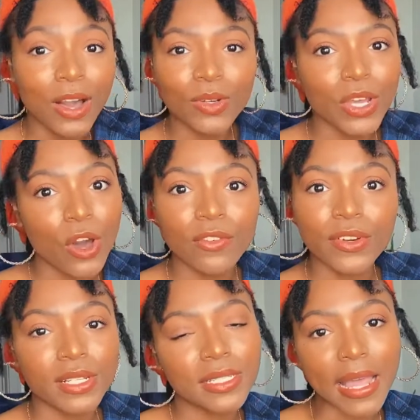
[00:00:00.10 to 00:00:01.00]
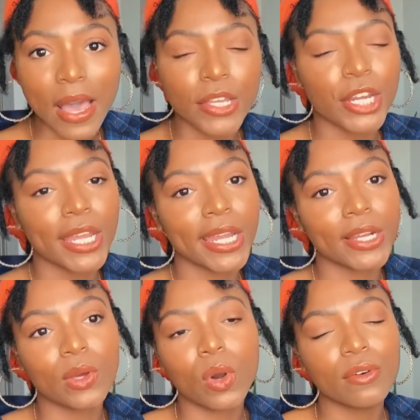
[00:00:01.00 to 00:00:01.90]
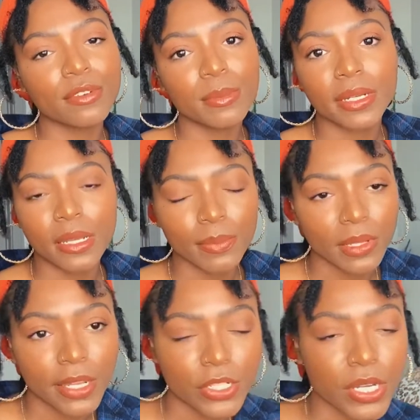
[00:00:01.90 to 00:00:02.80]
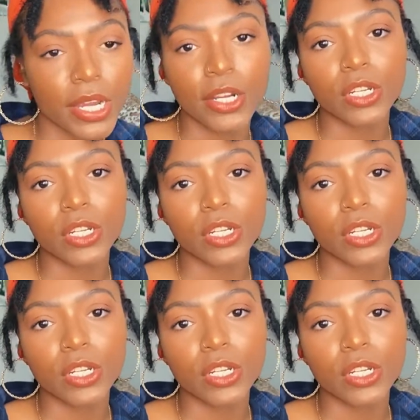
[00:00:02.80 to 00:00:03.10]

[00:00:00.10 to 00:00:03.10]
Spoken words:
over style your hair, don't over manipulate your hair,